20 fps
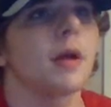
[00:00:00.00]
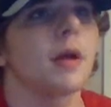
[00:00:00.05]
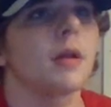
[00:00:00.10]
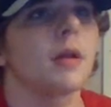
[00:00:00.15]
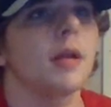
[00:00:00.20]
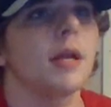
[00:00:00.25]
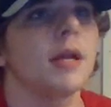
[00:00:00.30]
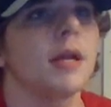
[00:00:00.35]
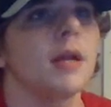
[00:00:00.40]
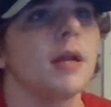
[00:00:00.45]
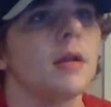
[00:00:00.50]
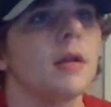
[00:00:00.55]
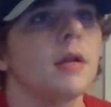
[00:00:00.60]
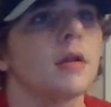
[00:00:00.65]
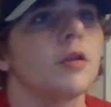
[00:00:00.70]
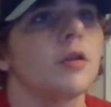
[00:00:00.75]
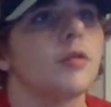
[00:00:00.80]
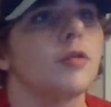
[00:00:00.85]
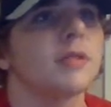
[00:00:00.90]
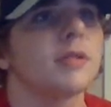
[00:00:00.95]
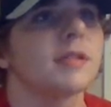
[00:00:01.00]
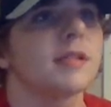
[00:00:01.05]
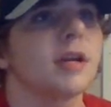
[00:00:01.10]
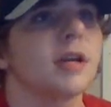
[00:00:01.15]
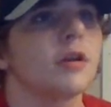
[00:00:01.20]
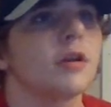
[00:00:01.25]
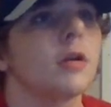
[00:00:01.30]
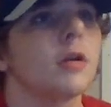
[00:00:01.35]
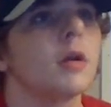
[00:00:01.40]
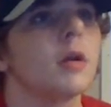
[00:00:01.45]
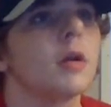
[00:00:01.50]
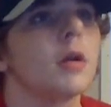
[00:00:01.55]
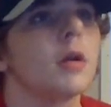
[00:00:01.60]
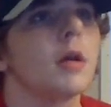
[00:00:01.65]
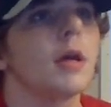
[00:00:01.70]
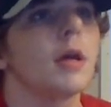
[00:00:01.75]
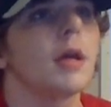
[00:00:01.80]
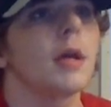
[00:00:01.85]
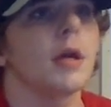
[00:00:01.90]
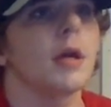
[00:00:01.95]
McLean, who was a center,
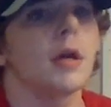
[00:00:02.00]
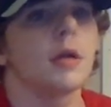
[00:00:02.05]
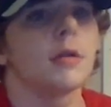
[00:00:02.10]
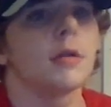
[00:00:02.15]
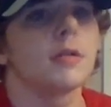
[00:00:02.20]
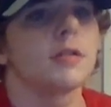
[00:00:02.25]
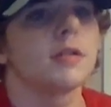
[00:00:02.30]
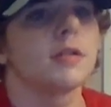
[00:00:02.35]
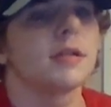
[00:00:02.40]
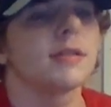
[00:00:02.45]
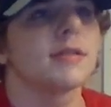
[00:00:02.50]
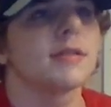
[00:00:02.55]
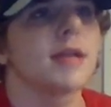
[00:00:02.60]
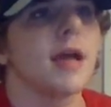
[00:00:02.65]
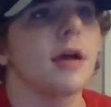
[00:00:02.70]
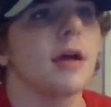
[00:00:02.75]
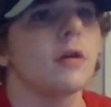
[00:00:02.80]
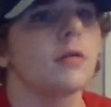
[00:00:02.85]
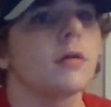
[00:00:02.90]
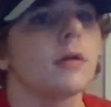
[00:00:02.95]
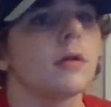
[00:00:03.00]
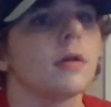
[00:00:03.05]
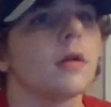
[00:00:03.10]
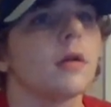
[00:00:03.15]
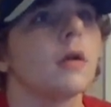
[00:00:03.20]
and just now,